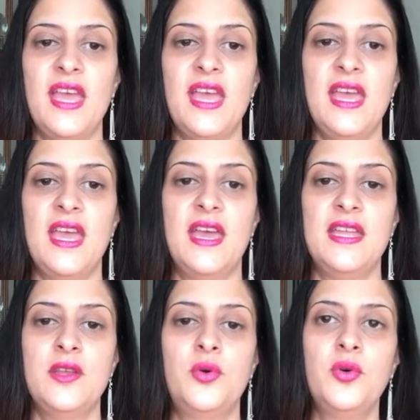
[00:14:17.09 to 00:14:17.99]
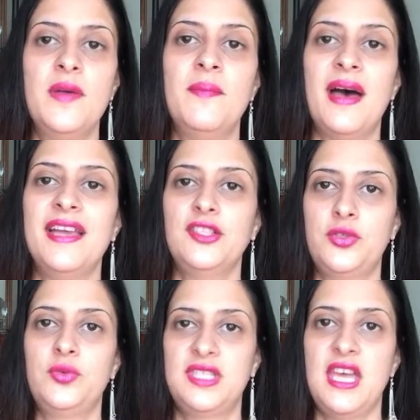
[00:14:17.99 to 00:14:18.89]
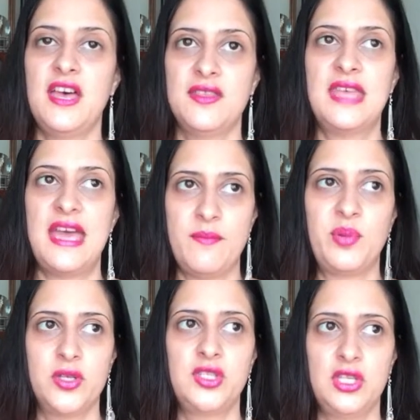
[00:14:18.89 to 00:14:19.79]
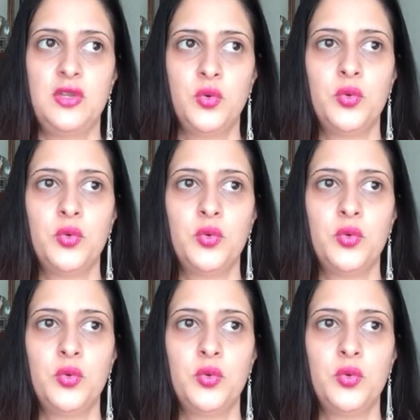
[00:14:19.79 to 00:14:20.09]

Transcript: And who am I to tell that person